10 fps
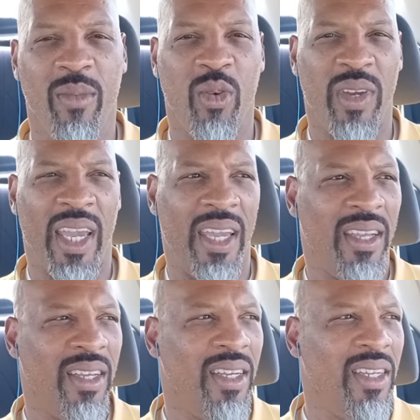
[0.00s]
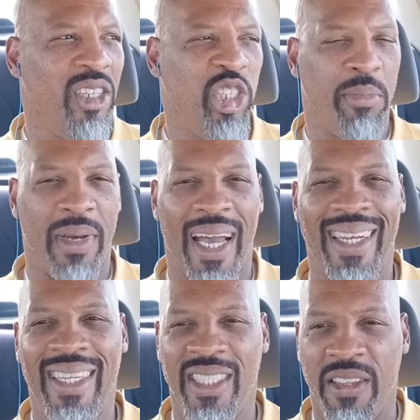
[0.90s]
okay? Shabbat
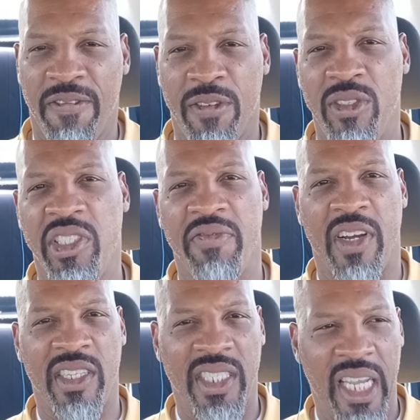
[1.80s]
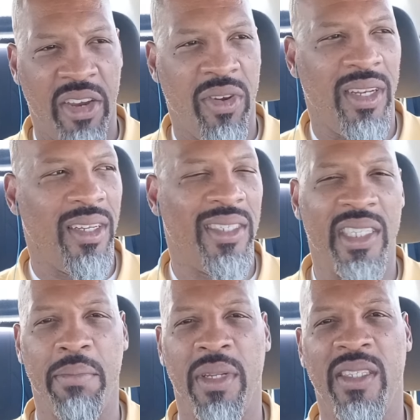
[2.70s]
is the first of our sacred
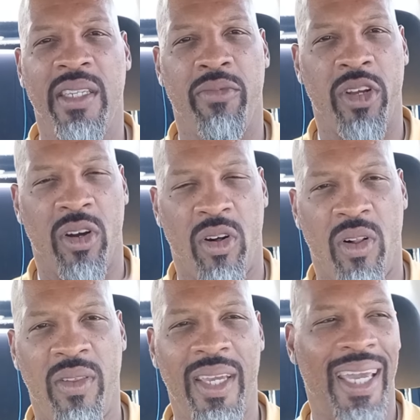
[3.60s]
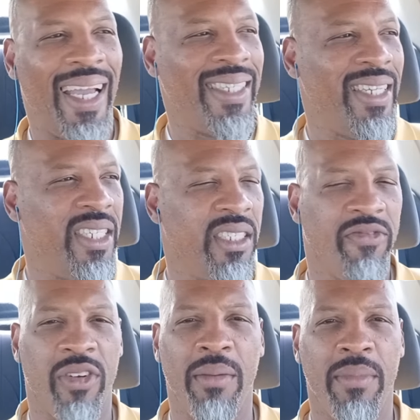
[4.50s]
assemblies that recall the Exodus
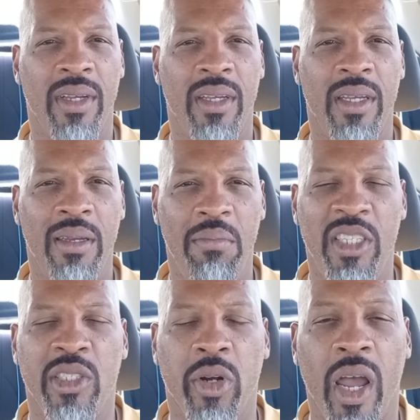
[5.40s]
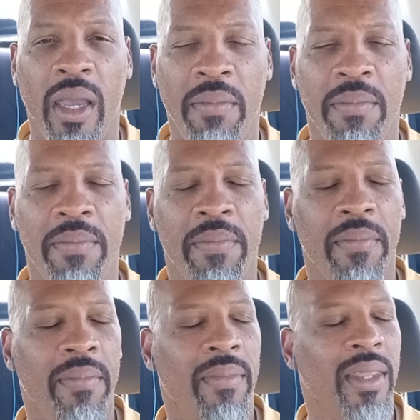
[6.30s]
from Mitzrayim.
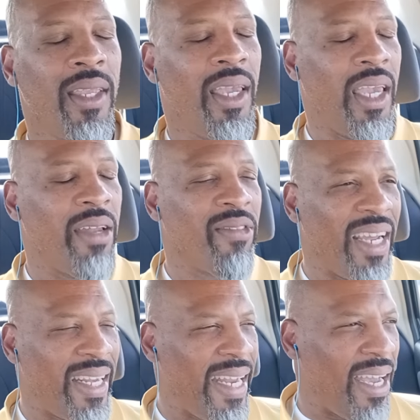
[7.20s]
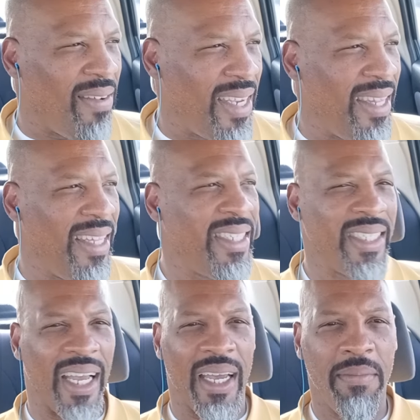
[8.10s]
And right now, in this
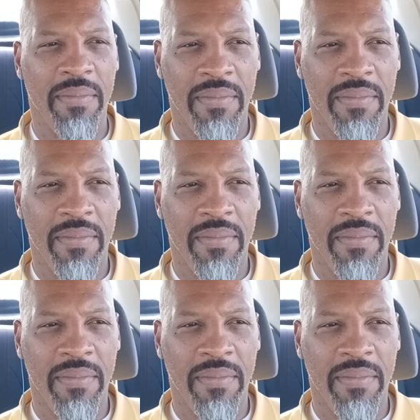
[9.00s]
time,